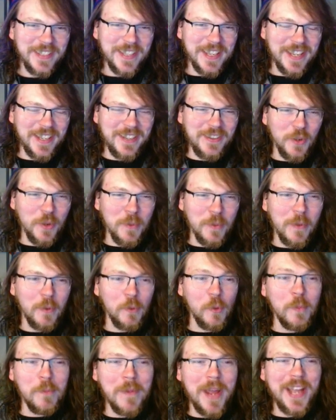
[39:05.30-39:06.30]
Yeah,
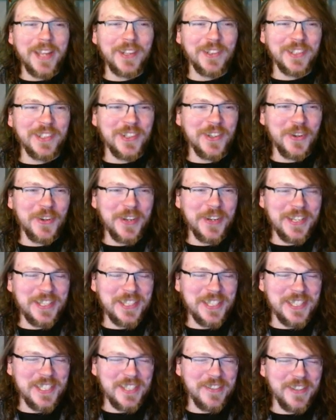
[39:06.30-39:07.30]
or mild
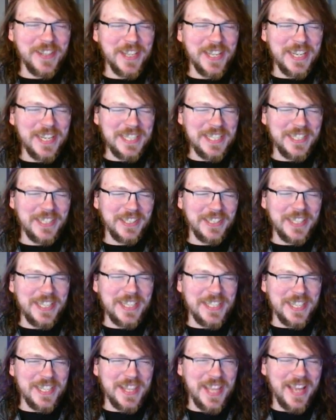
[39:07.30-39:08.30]
annoyance, because even then he still
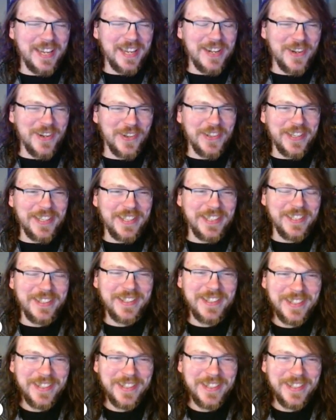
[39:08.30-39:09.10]
isn't that annoyed.